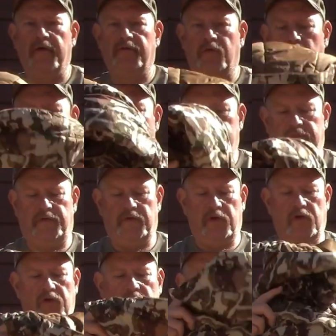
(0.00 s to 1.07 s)
wore it for
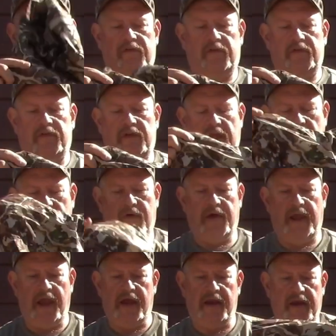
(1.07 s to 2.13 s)
2 seasons now. I
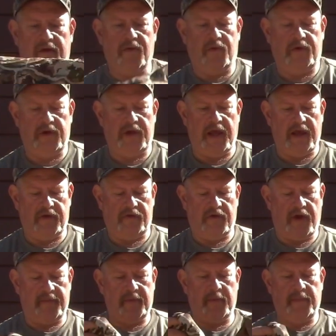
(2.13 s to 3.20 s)
had it on the day I
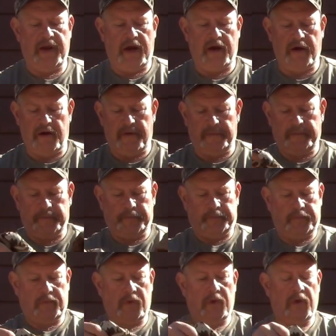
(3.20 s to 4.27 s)
shot my bear.
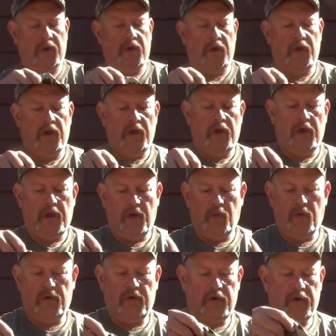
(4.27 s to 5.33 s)
I wore it to